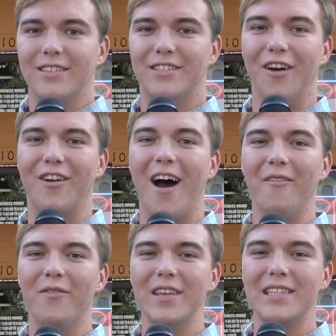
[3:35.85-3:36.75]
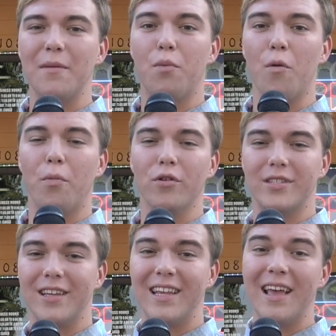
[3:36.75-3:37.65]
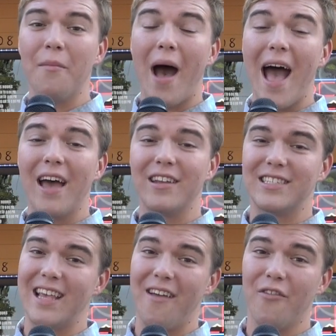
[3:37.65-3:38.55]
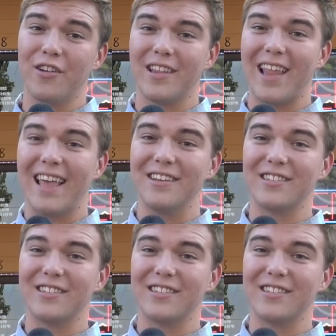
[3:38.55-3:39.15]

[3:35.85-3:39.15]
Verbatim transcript: So come visit Pupuseria Maya to savor and delight